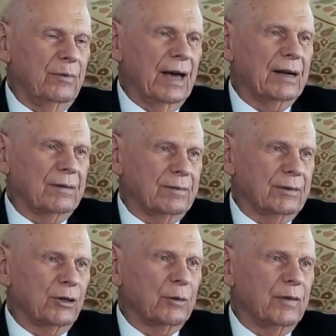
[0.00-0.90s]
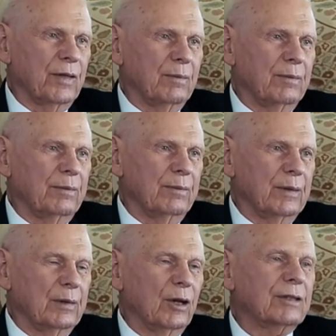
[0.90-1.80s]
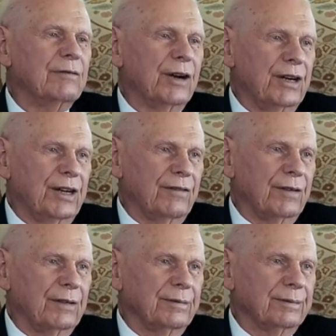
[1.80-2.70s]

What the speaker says: that group of them, look very different.